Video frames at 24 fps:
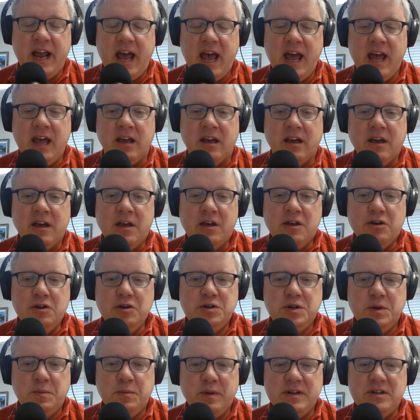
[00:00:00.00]
hey, you
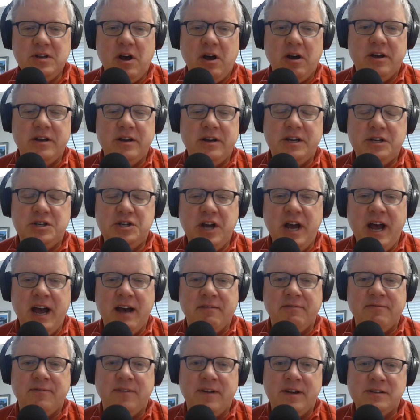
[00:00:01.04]
should be talking to Geoff.